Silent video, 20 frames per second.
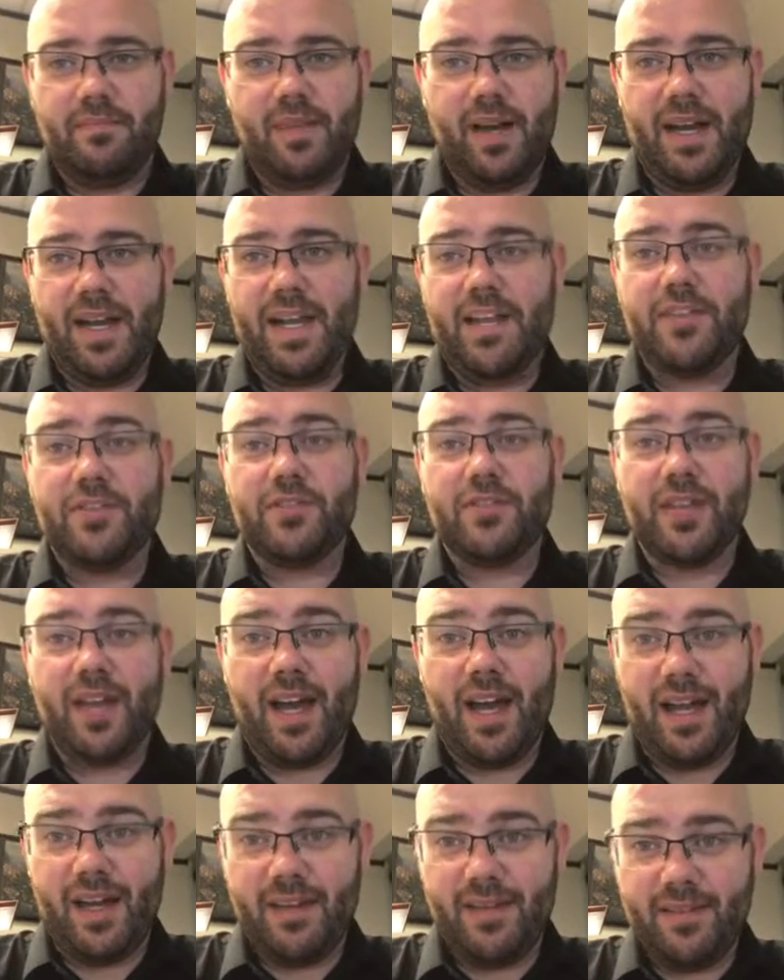My hands are
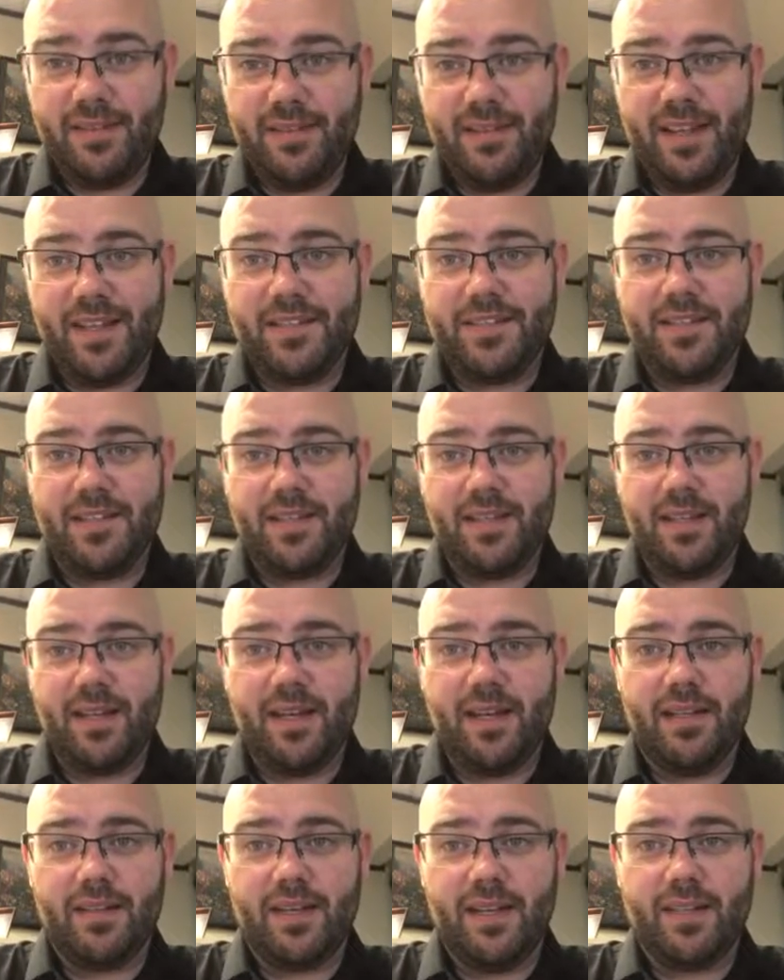tied. That's
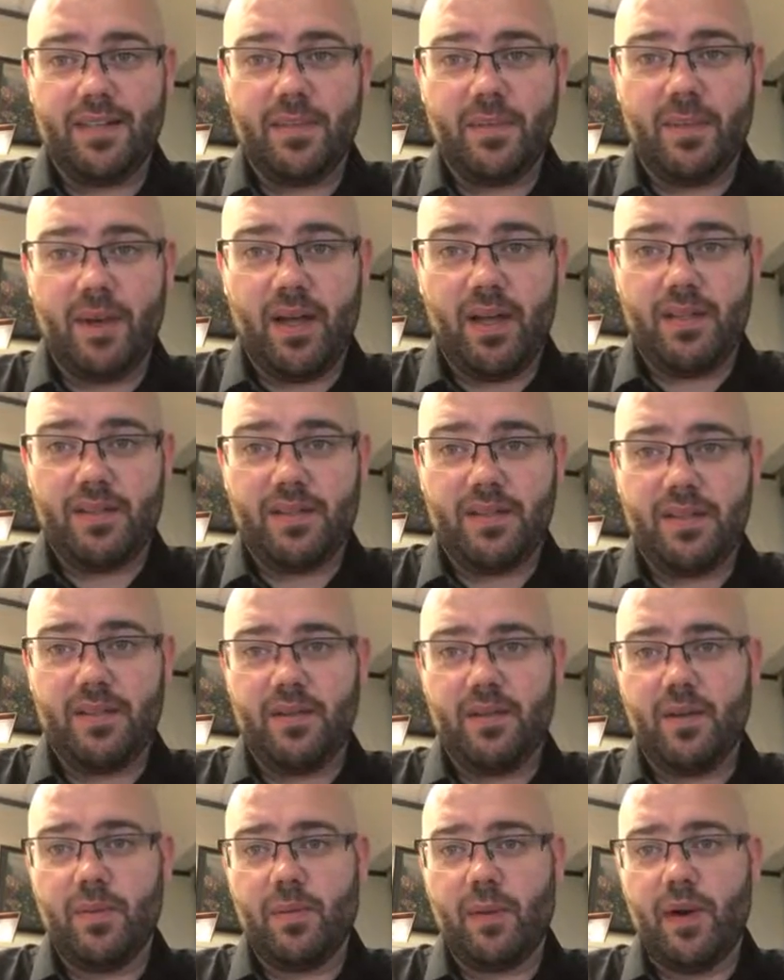the policy
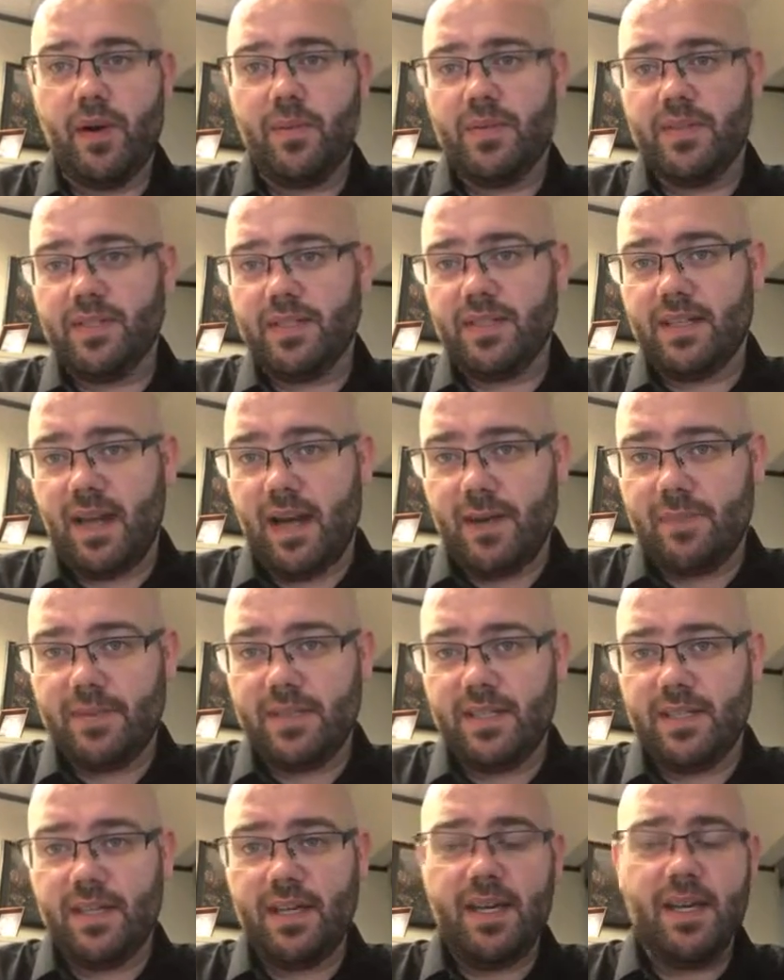the department has
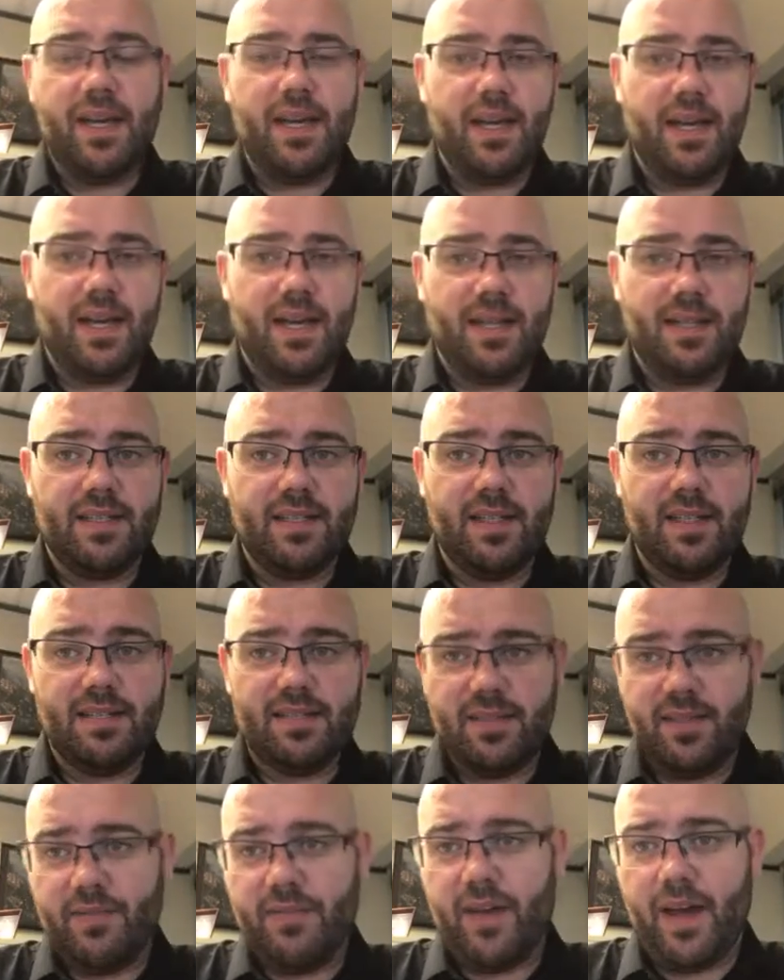adopted, and
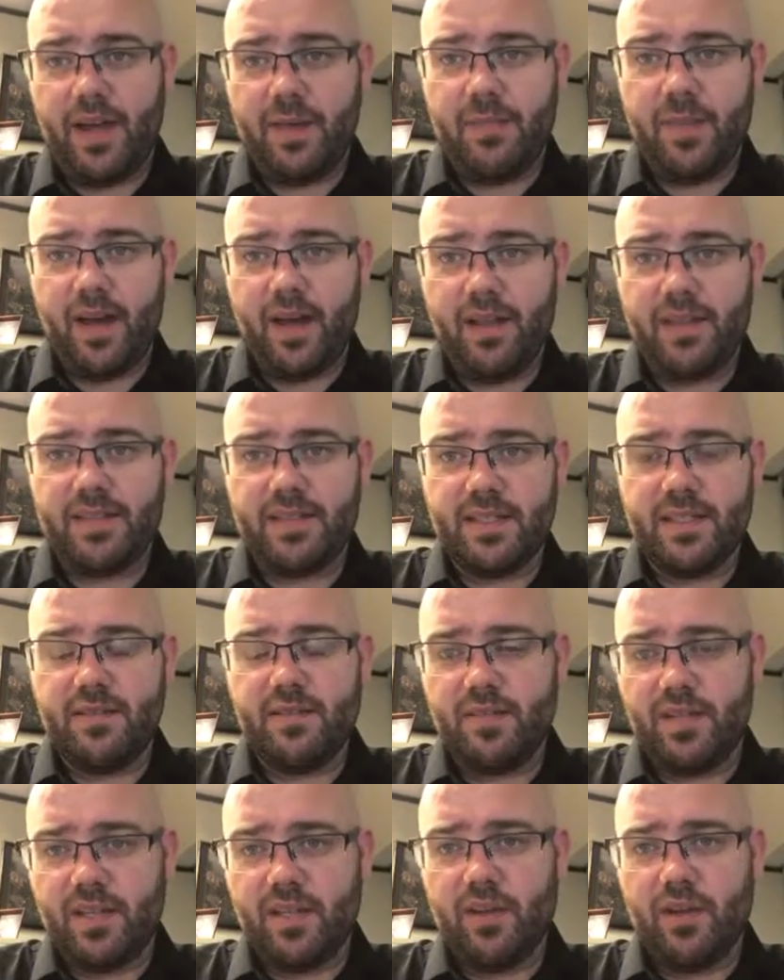it's a fine policy.
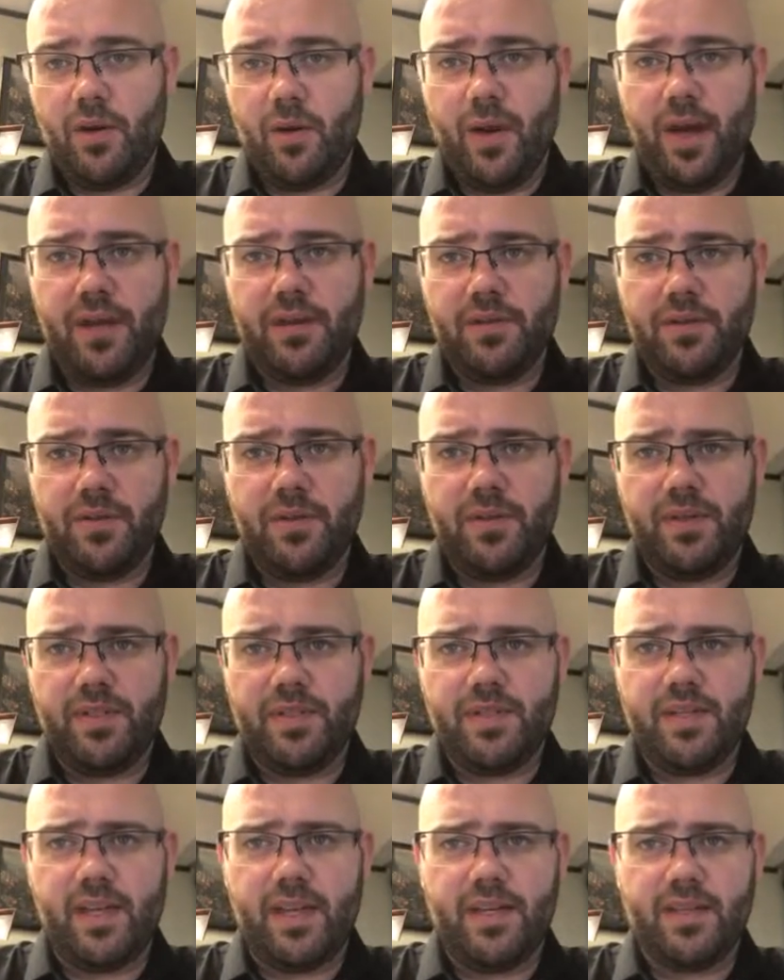You need to know how to do
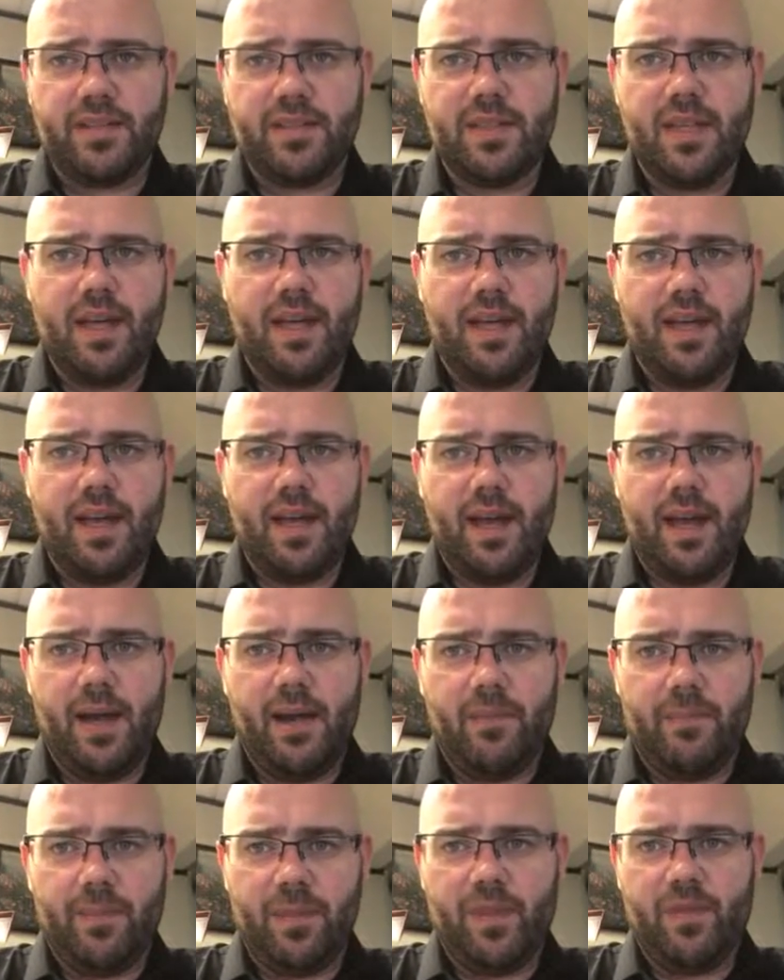these things
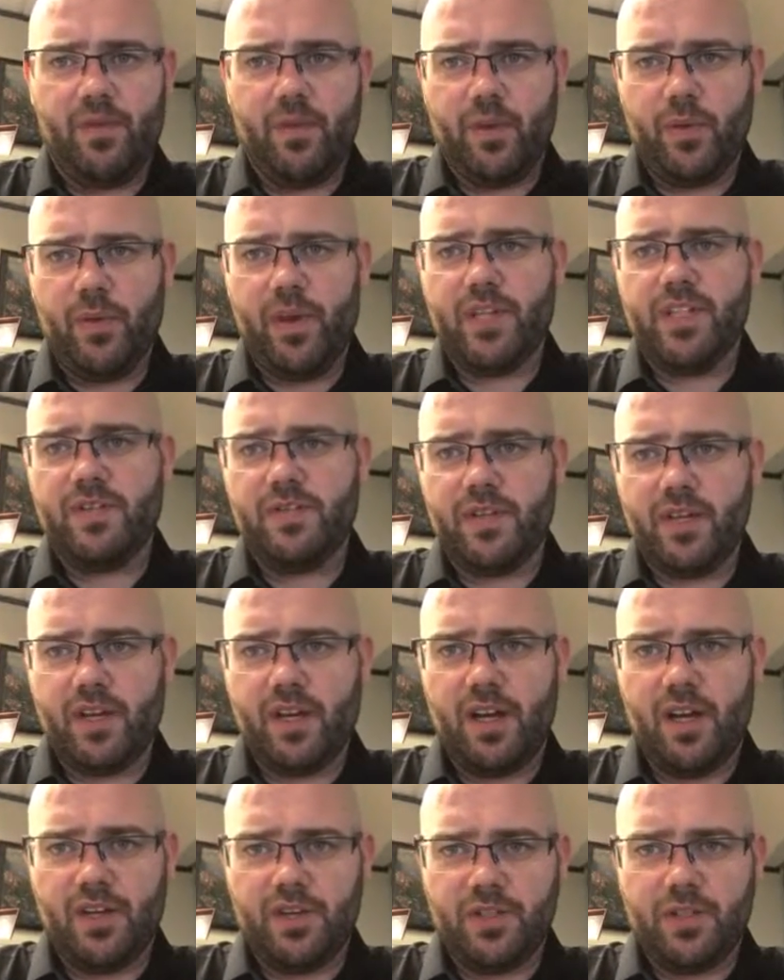for the rest of your
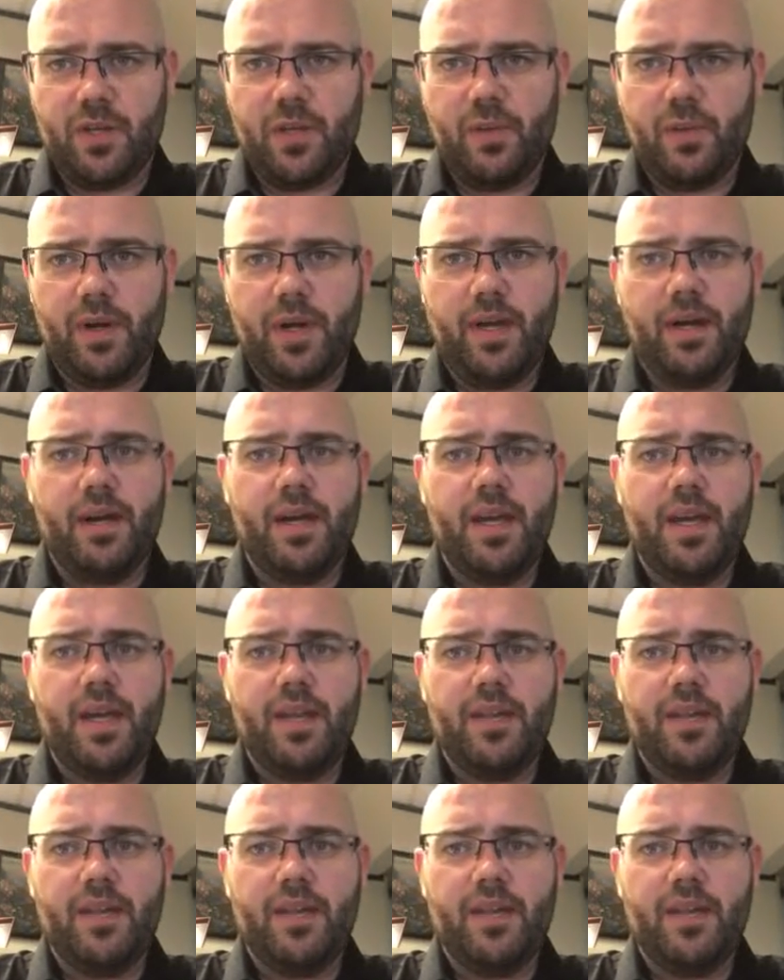college career.